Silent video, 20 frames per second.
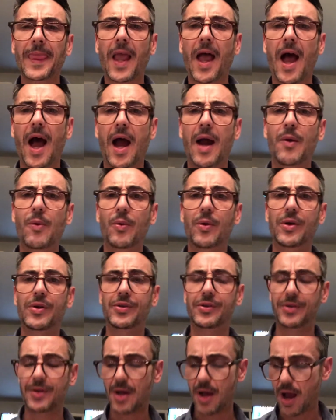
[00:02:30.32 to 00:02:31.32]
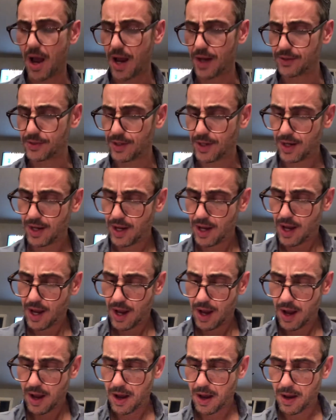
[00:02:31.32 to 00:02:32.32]
I was not
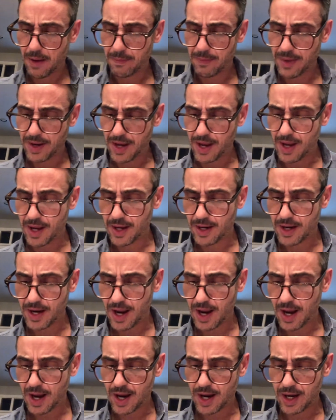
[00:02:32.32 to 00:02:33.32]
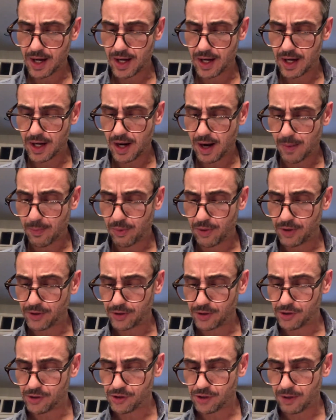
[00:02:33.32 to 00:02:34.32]
um, in a
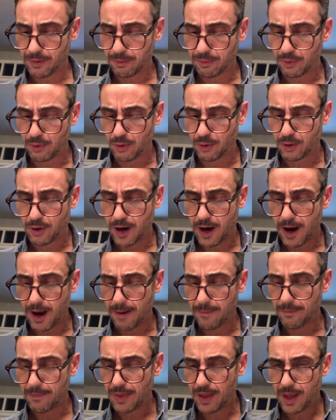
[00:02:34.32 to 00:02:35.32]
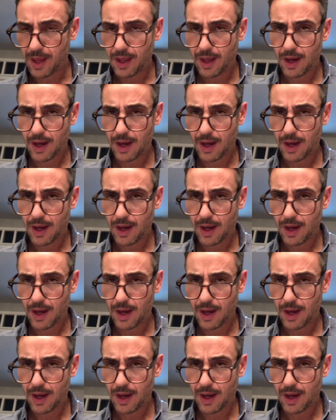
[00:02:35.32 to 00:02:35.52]
apprenticeship program.